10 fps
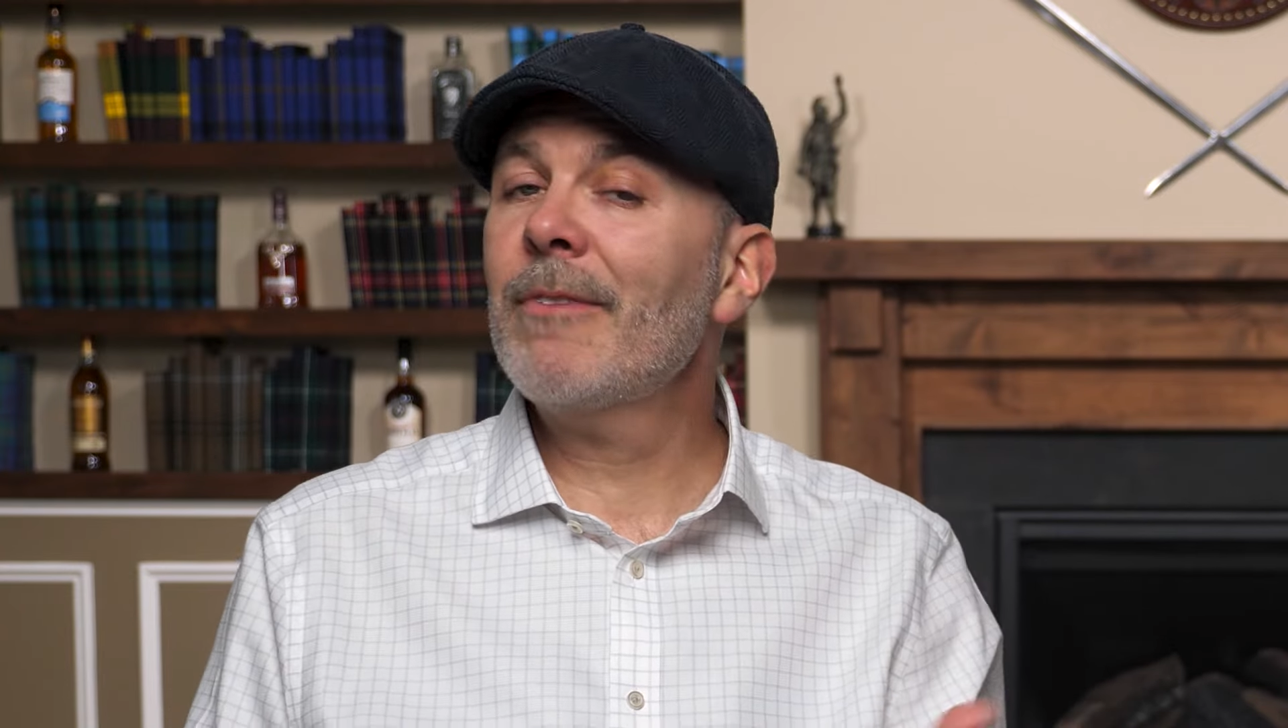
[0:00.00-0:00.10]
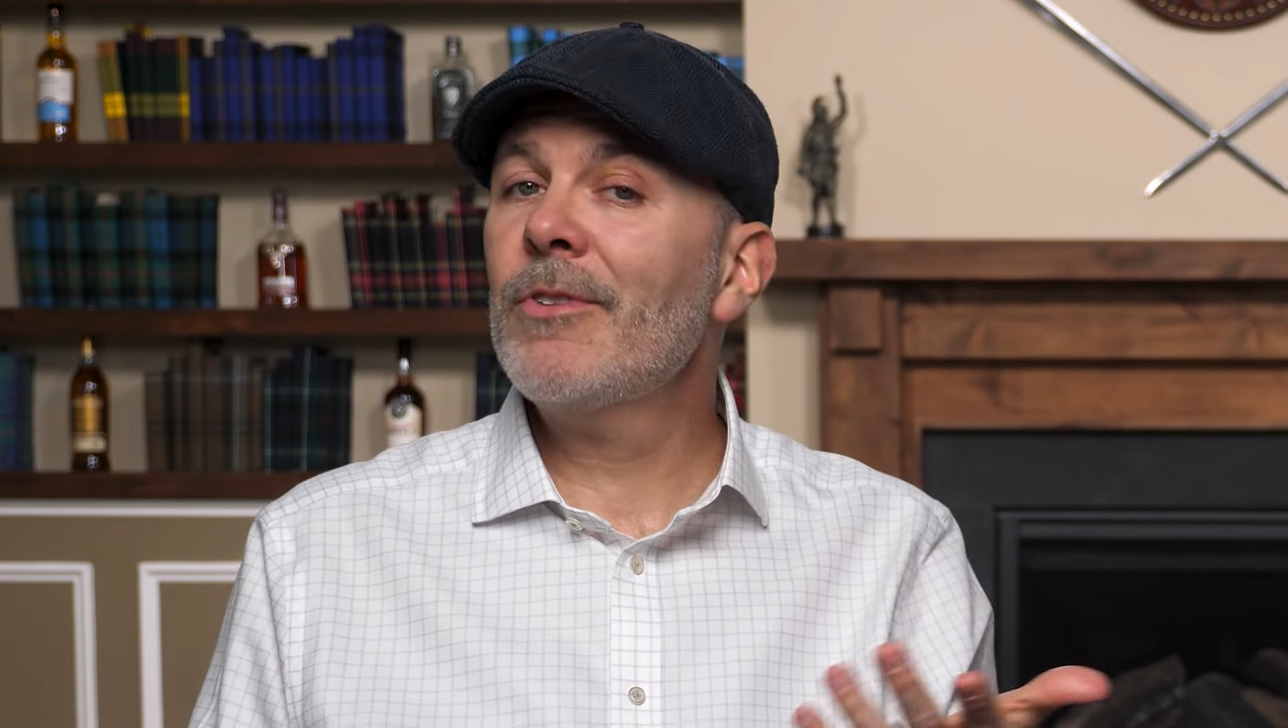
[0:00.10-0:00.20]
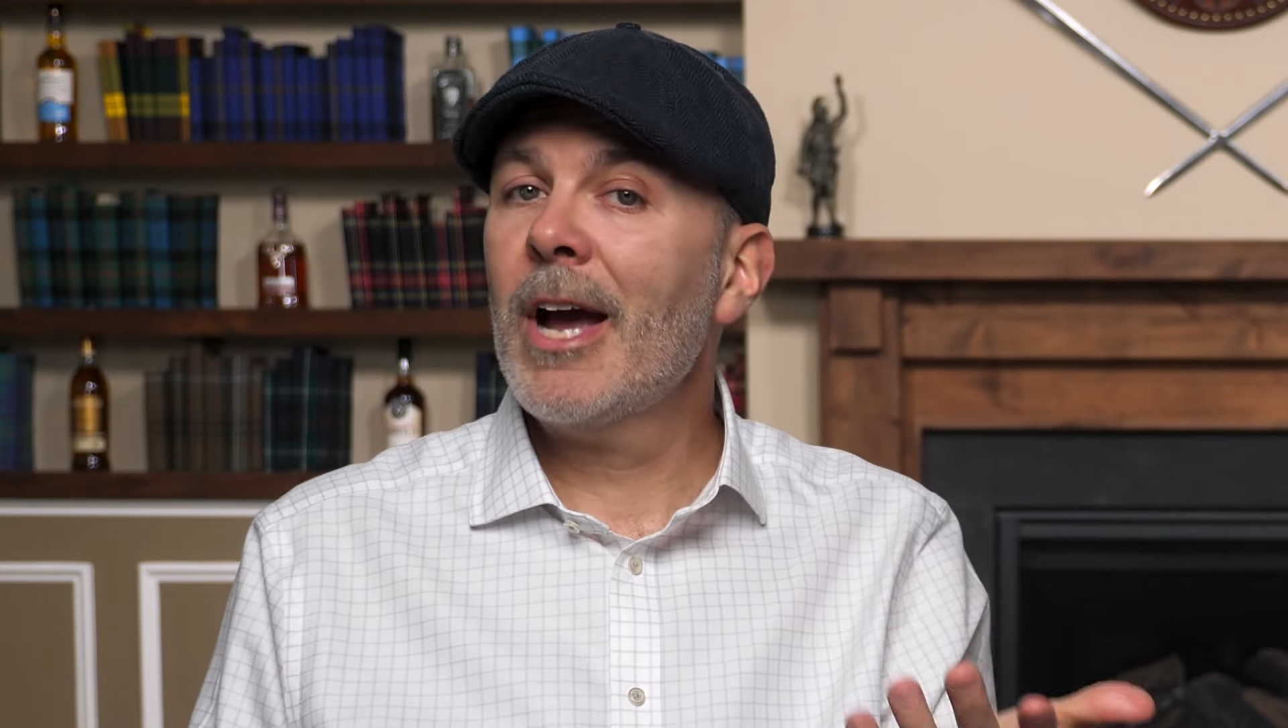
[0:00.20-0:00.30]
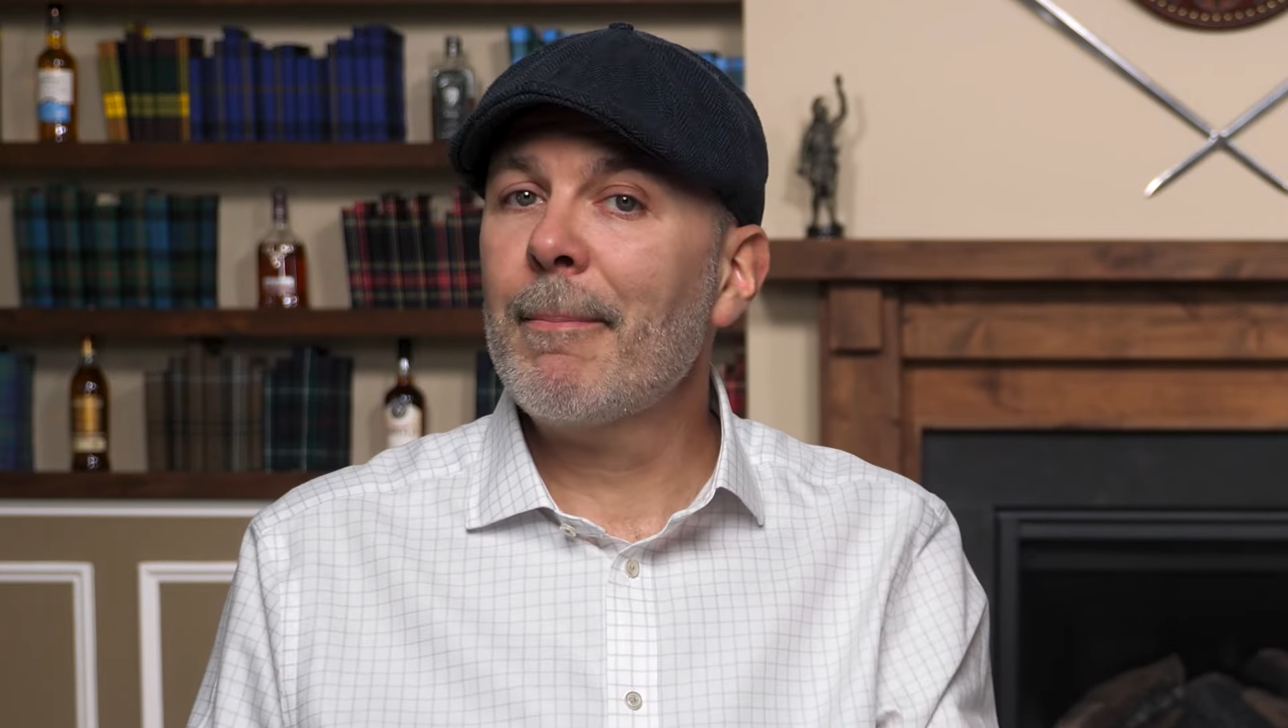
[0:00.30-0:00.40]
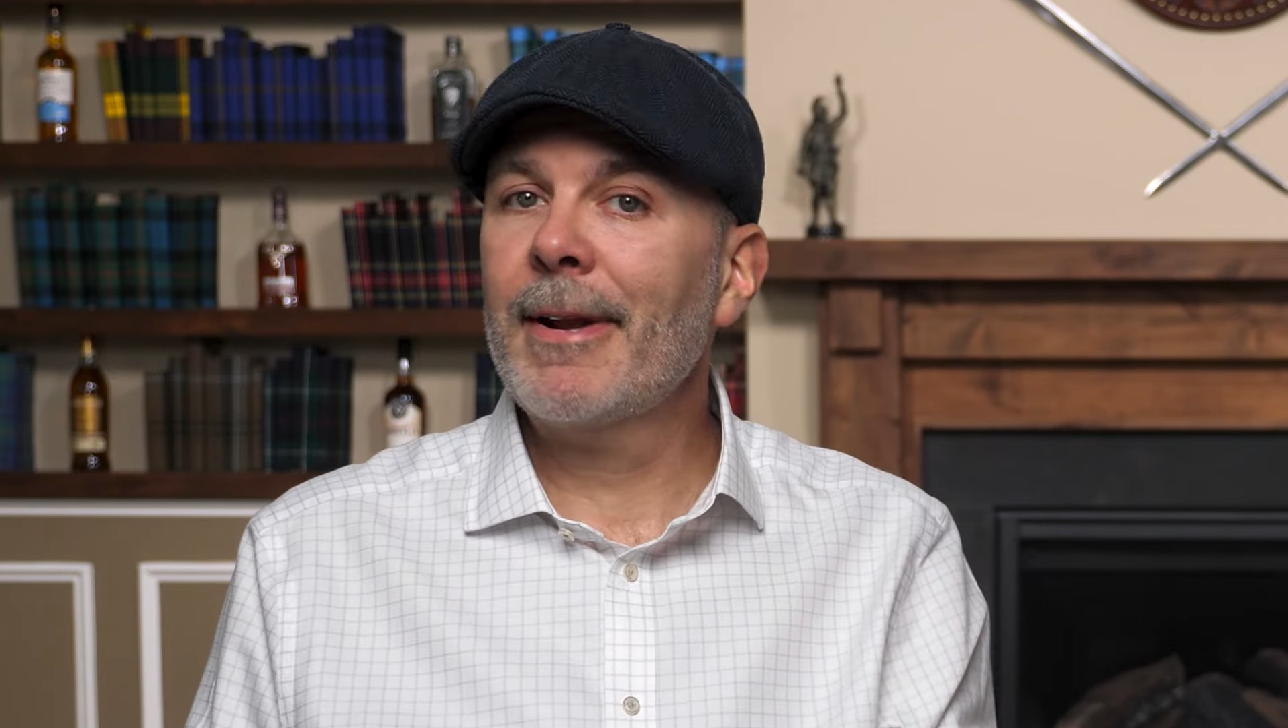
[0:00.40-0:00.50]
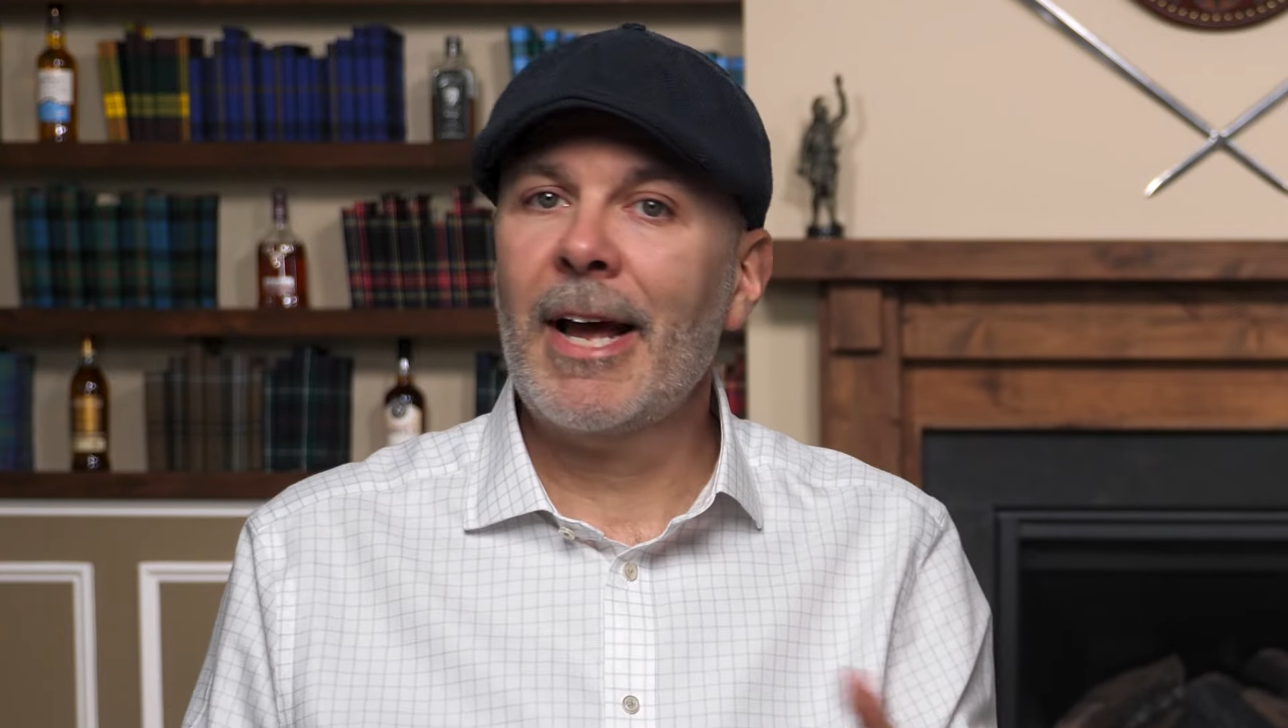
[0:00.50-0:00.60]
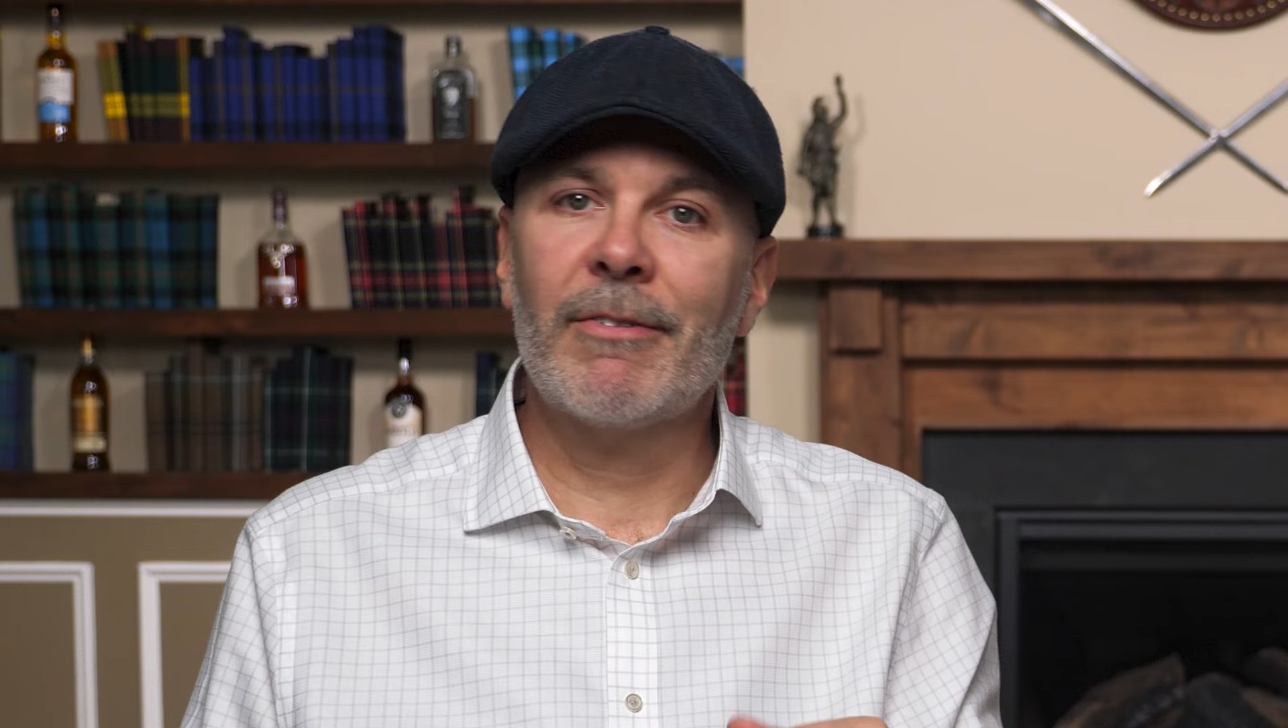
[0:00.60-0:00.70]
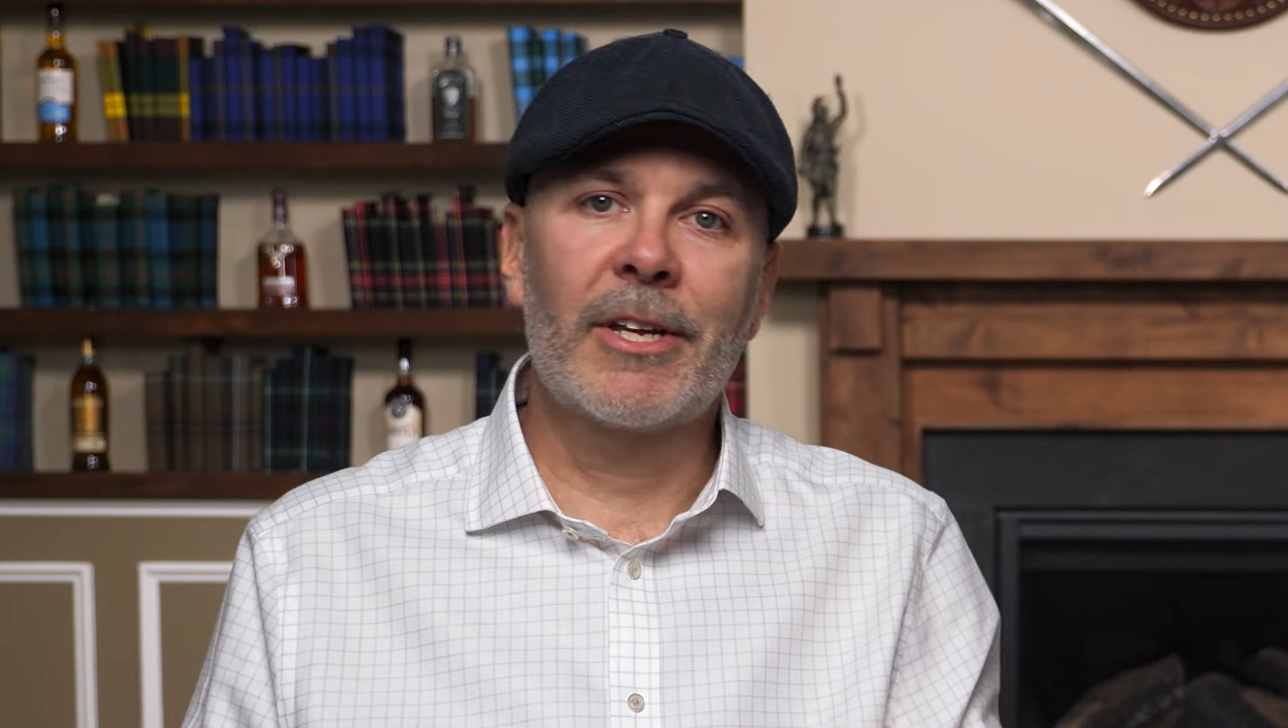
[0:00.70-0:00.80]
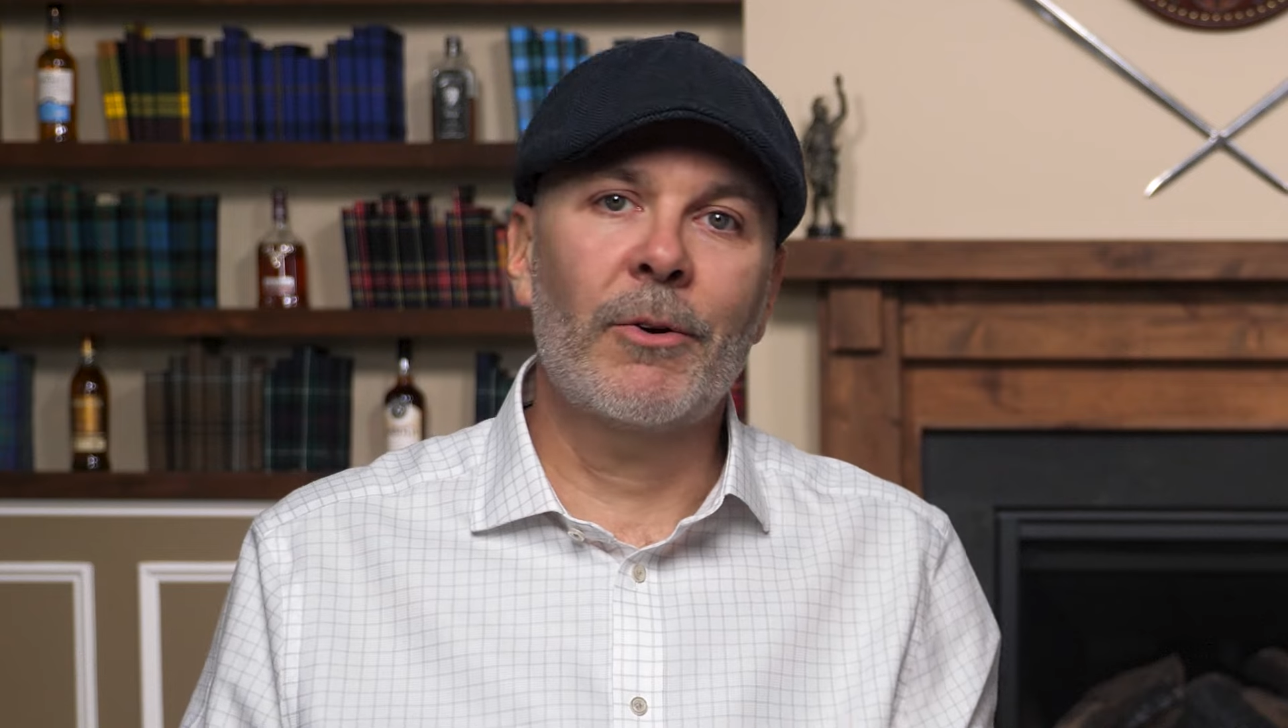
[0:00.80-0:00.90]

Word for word: if you happen to have a